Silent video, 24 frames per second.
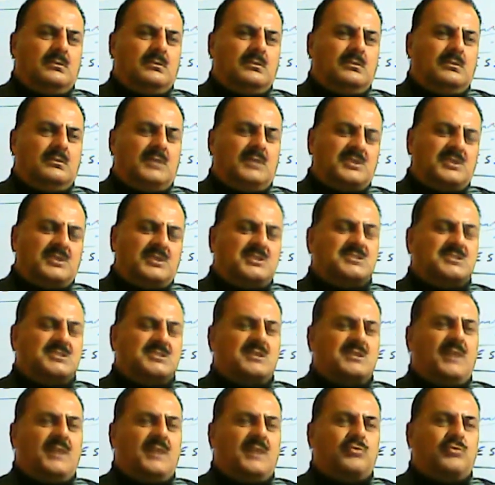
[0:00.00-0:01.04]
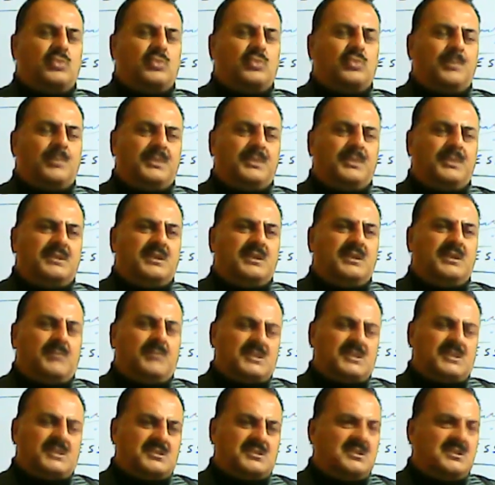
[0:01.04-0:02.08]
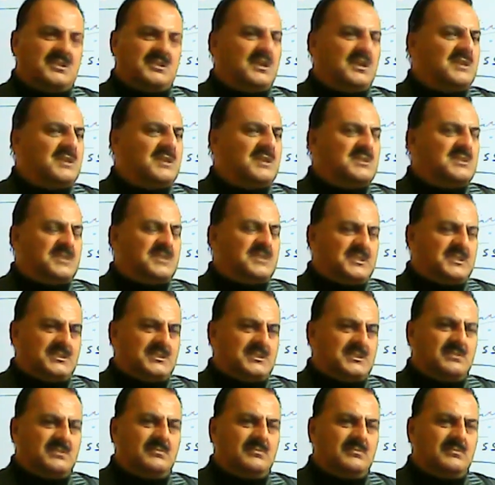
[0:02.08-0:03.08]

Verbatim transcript: young generation have to complete their master's in English literature